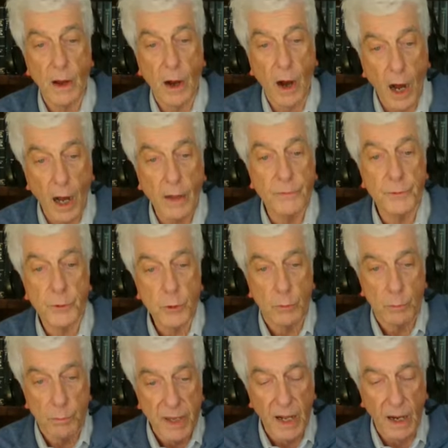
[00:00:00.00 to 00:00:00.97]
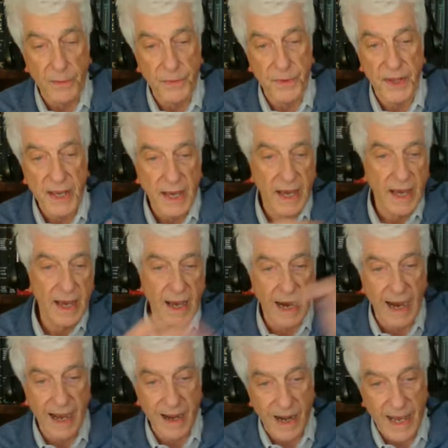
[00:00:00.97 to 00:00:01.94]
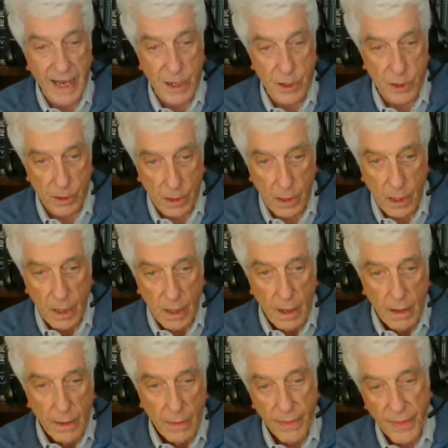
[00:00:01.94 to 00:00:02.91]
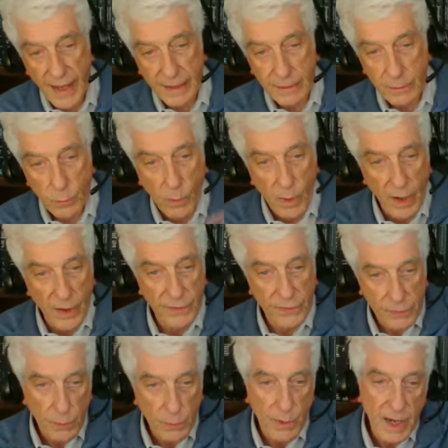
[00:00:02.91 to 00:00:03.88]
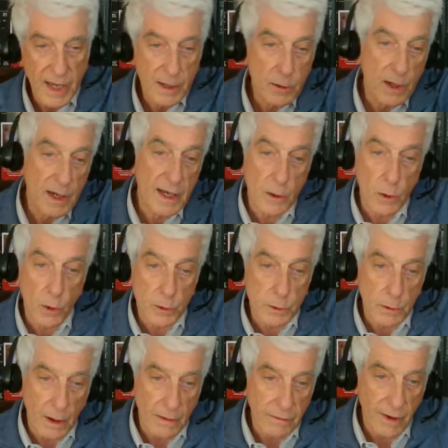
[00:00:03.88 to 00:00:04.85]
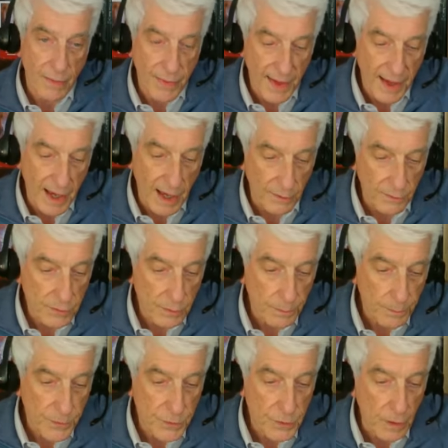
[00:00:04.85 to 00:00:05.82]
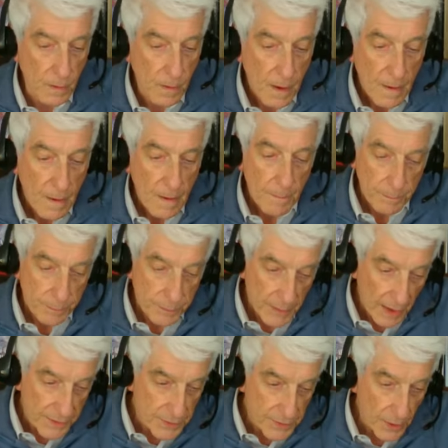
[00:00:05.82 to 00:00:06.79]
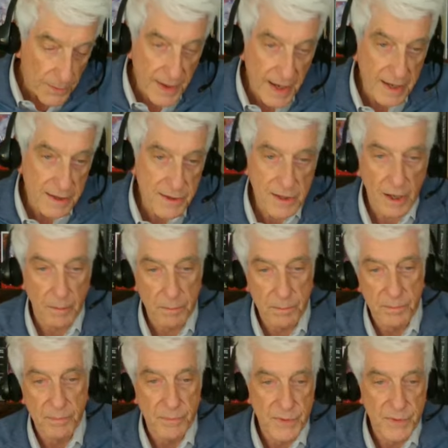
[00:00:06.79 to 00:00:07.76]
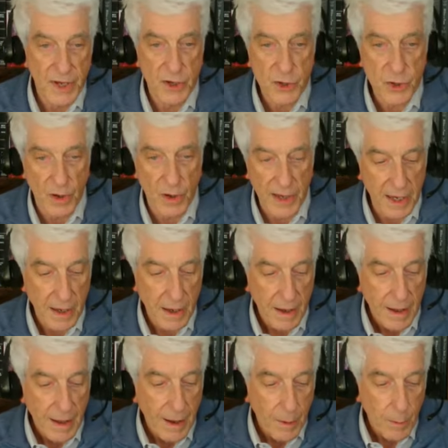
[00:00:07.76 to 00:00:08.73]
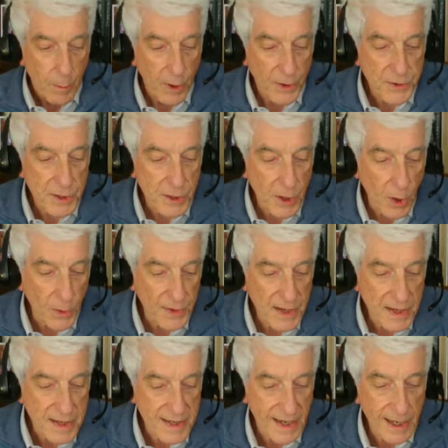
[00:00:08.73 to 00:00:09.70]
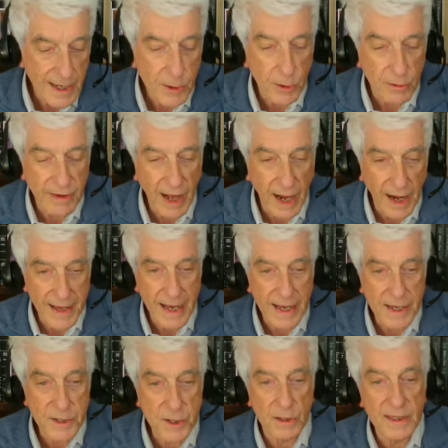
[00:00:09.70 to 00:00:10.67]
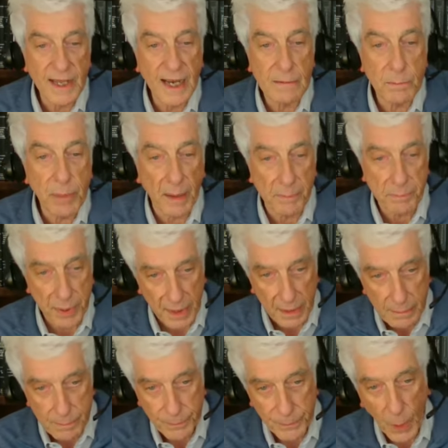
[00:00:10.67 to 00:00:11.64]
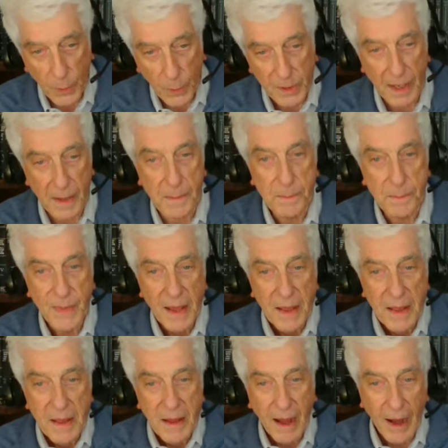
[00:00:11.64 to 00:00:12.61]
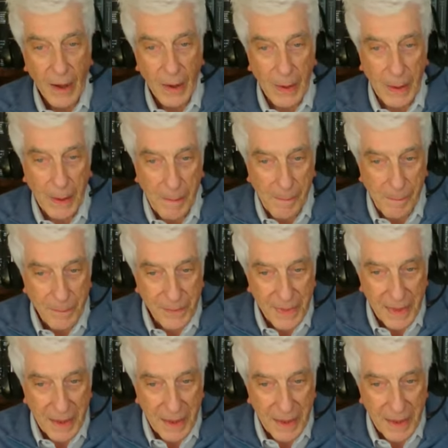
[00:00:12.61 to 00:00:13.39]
on to build the AI layer that was really critical to everything else. So it's essentially what's known in Silicon Valley as a dead puppy. Okay, and